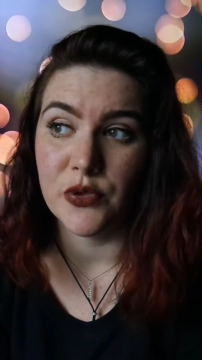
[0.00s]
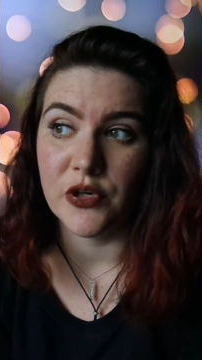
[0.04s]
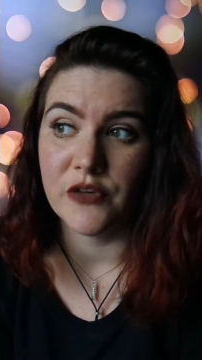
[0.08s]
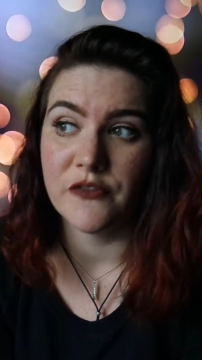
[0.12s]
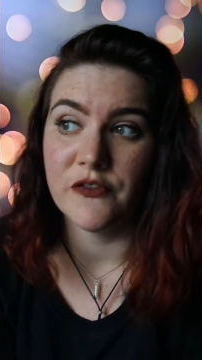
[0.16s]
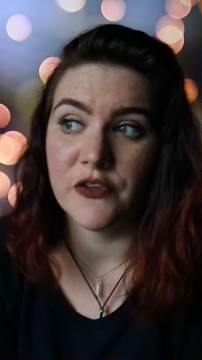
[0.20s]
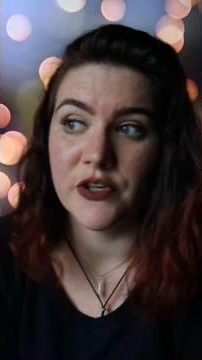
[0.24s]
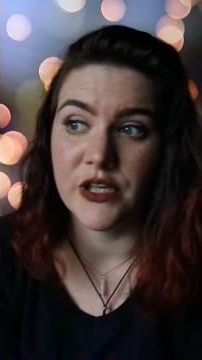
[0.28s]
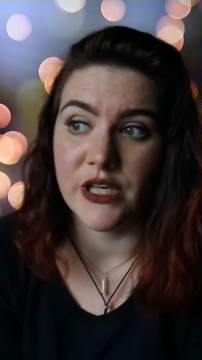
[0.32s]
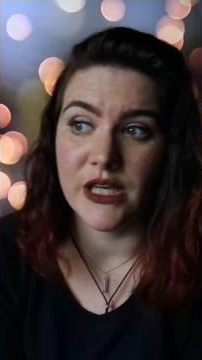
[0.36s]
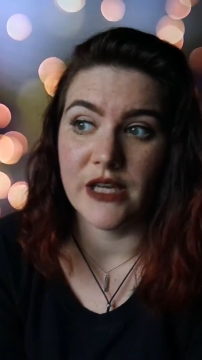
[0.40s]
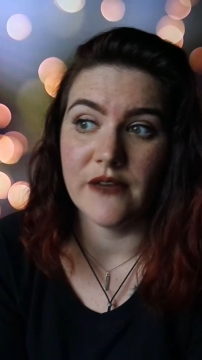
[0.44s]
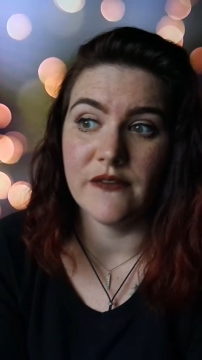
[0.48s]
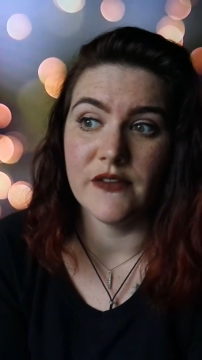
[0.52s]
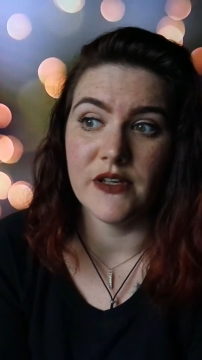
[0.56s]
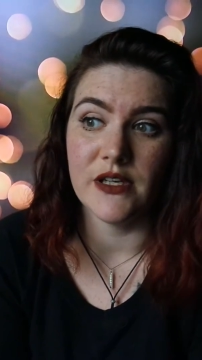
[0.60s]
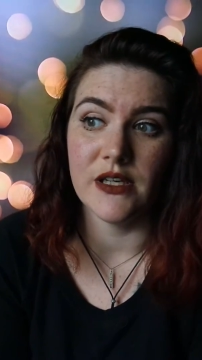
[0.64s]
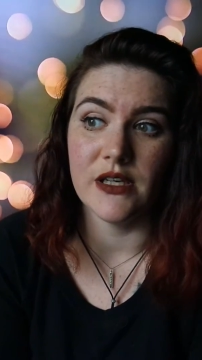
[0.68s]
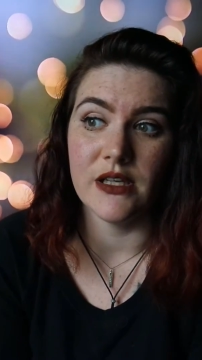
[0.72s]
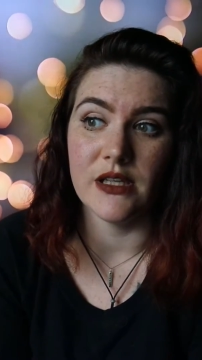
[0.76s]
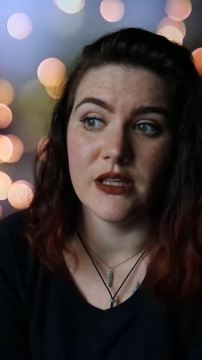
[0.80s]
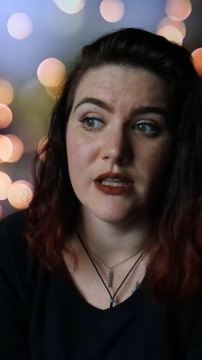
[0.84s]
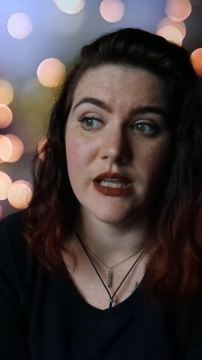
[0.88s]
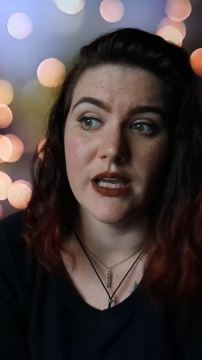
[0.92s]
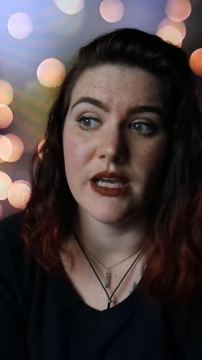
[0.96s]

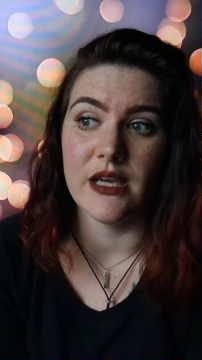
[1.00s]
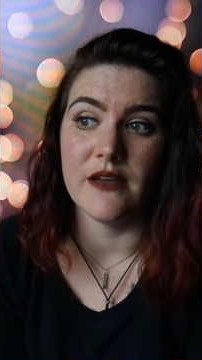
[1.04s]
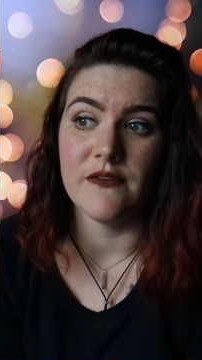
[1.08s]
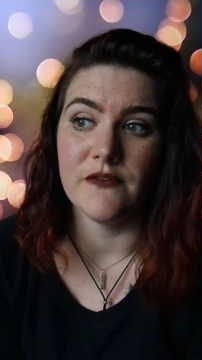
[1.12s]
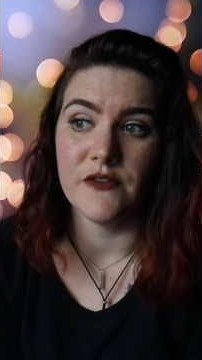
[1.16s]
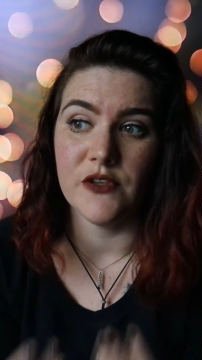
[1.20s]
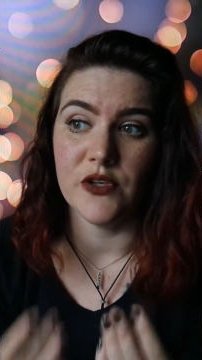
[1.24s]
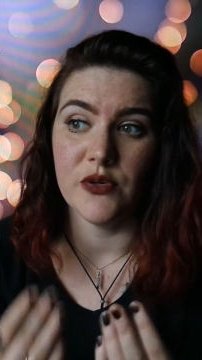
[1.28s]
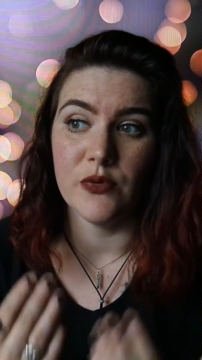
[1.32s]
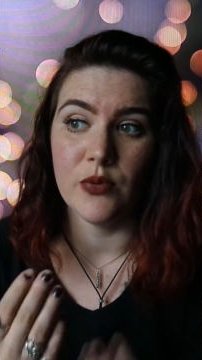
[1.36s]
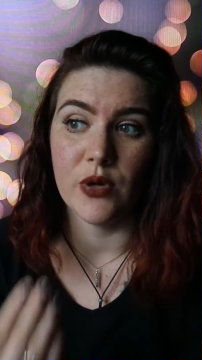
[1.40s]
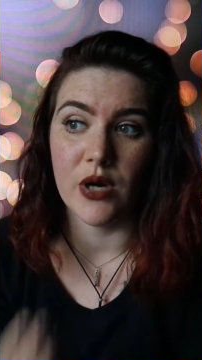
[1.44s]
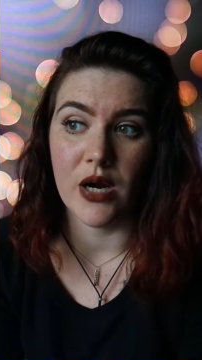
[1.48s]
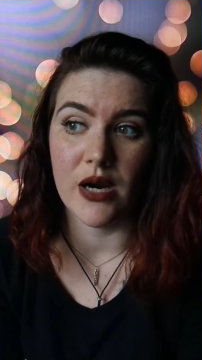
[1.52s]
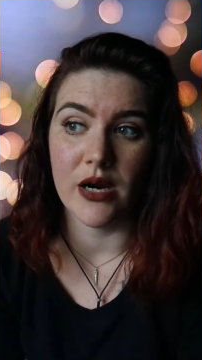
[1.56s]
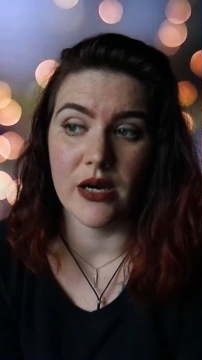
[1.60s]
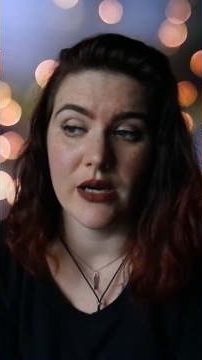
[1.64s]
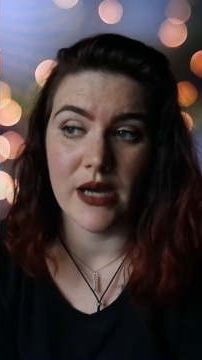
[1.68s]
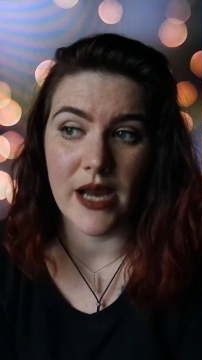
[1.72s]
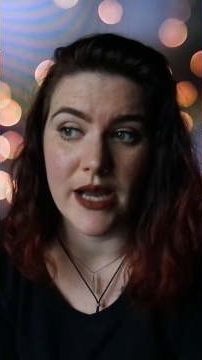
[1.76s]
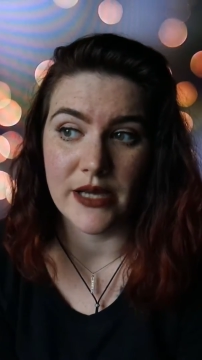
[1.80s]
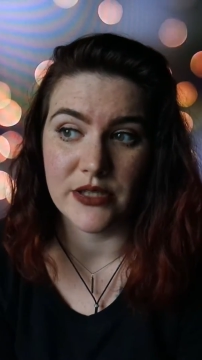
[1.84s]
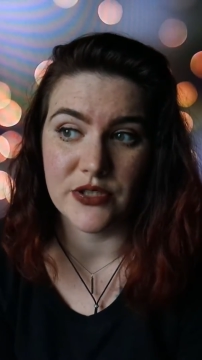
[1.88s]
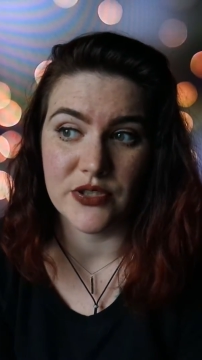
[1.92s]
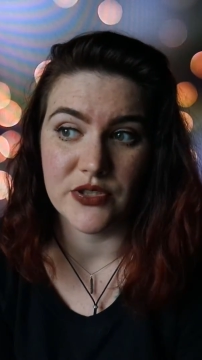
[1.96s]

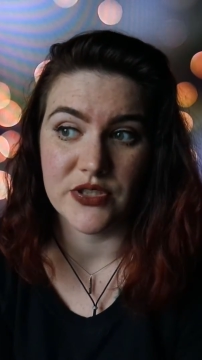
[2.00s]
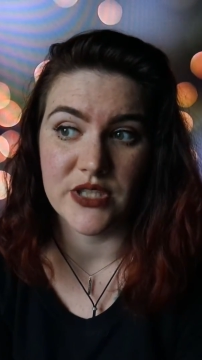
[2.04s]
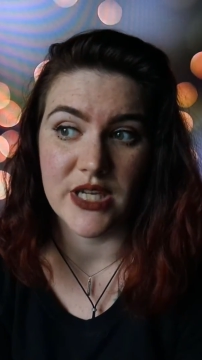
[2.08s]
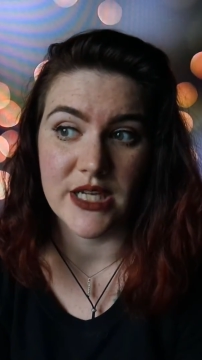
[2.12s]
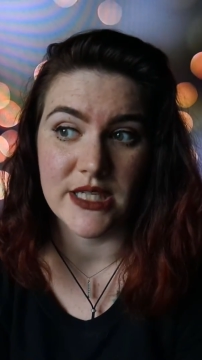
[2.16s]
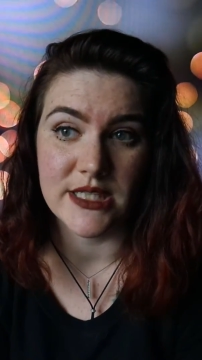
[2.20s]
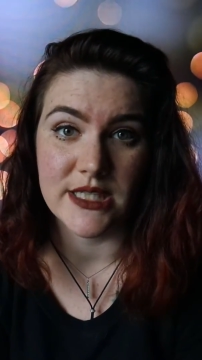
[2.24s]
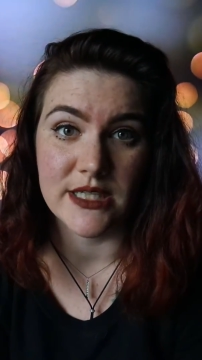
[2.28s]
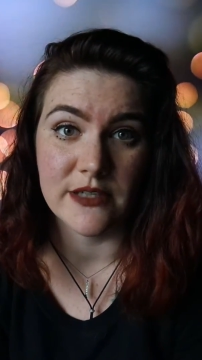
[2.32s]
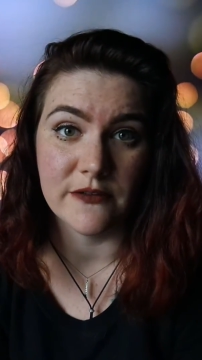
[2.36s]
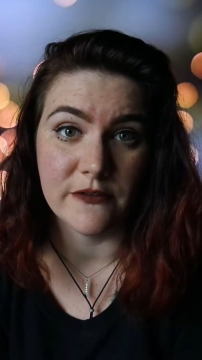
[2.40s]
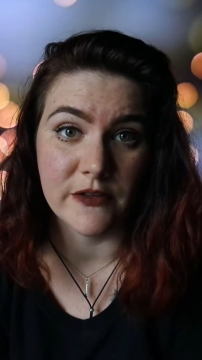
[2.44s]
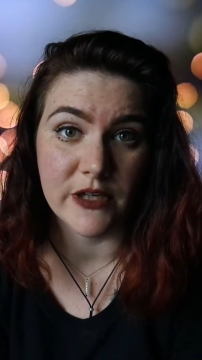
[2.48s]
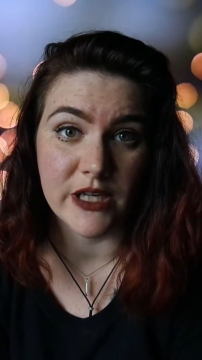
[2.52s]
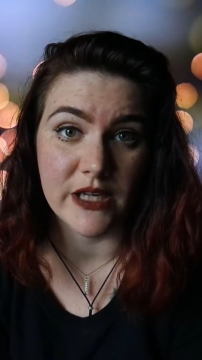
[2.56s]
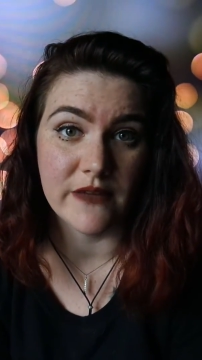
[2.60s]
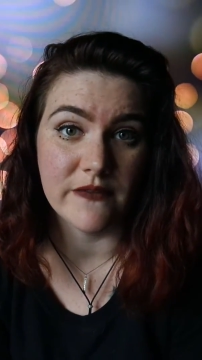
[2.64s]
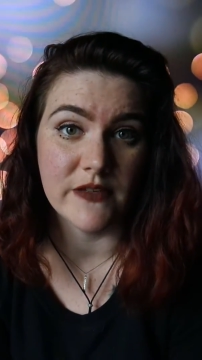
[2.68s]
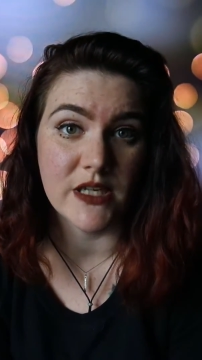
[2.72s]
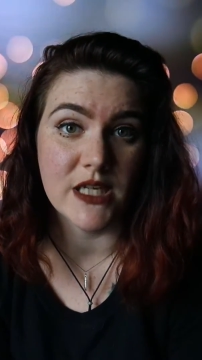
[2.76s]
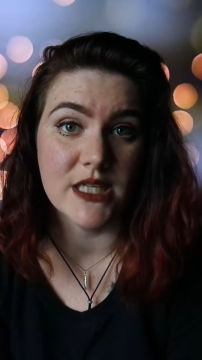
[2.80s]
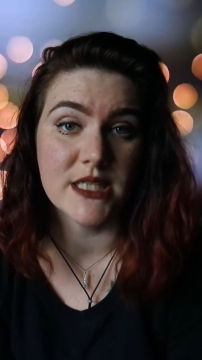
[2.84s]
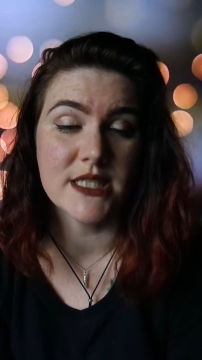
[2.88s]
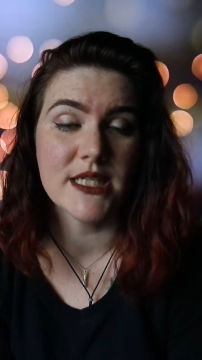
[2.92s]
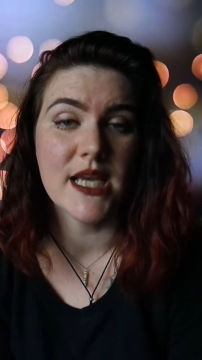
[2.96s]
are exercising
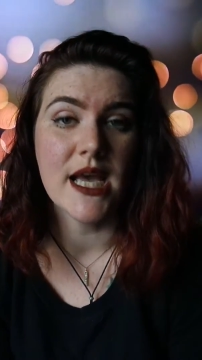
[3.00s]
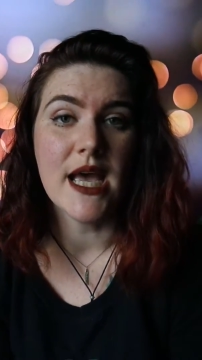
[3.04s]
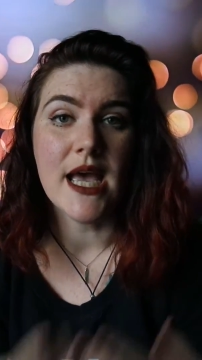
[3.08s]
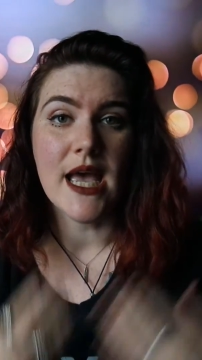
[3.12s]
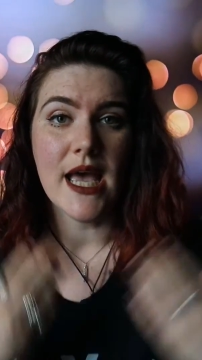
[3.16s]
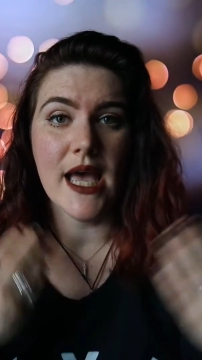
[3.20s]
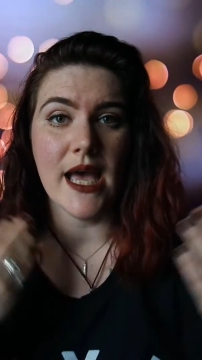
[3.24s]
forgiveness.